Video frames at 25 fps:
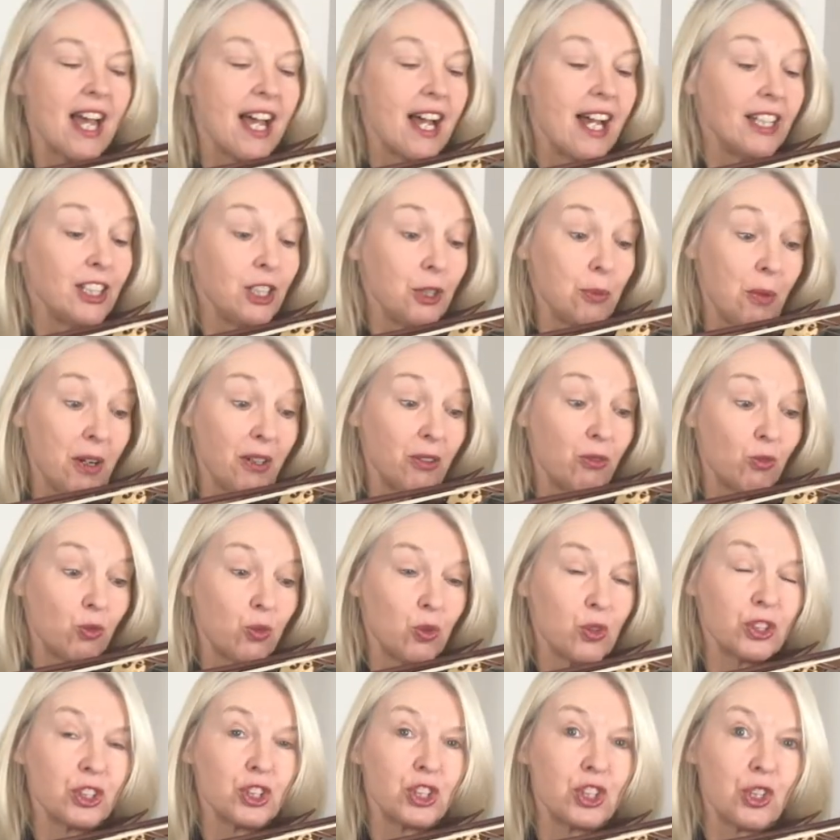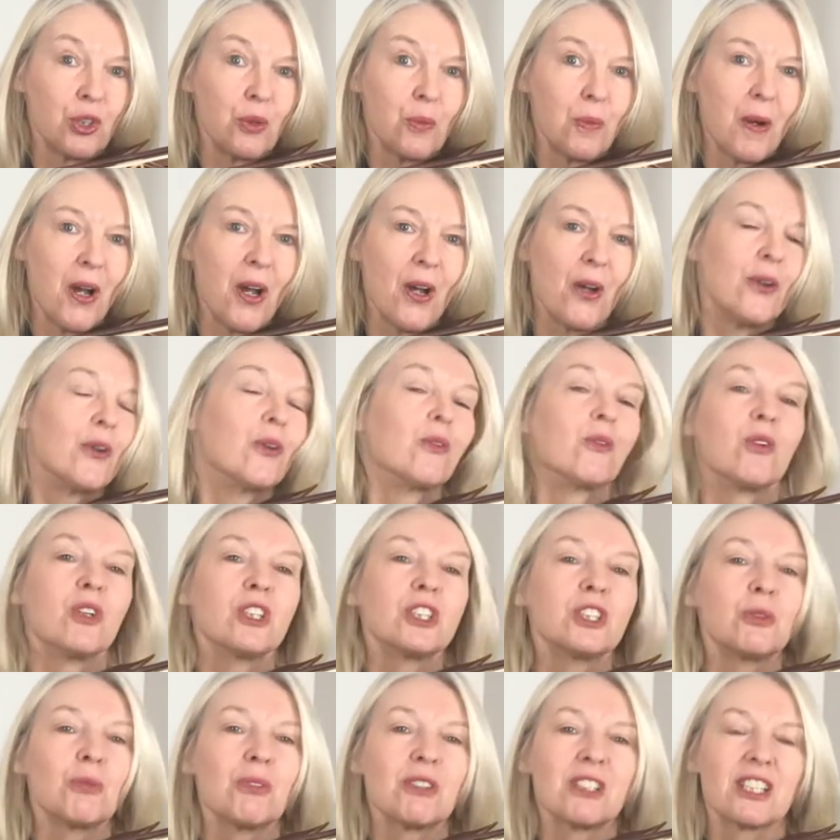And you might watch your bow,
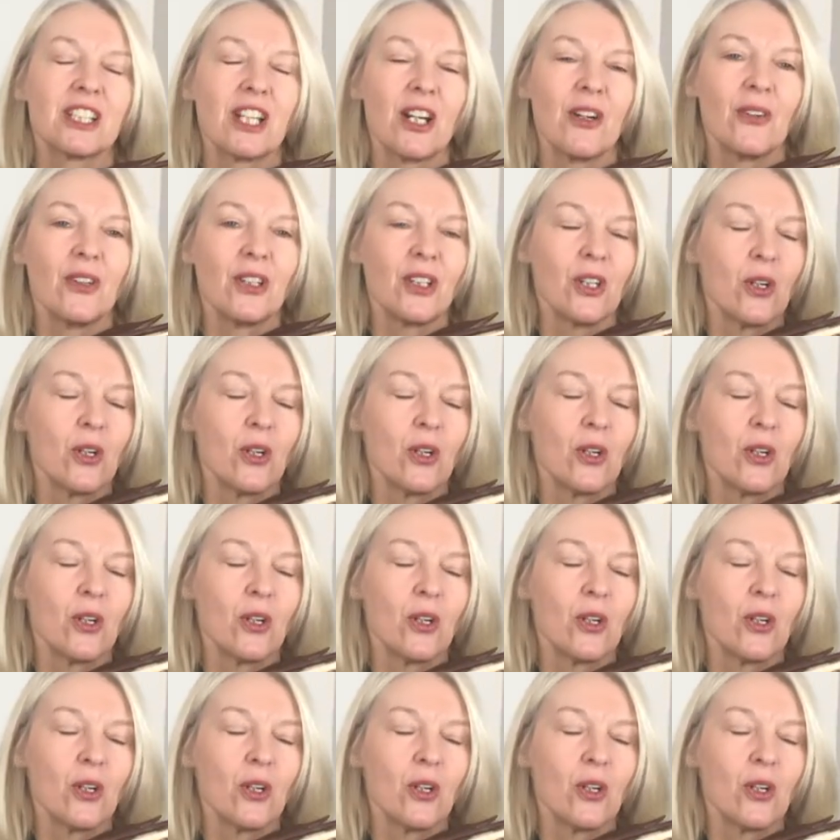watch what's going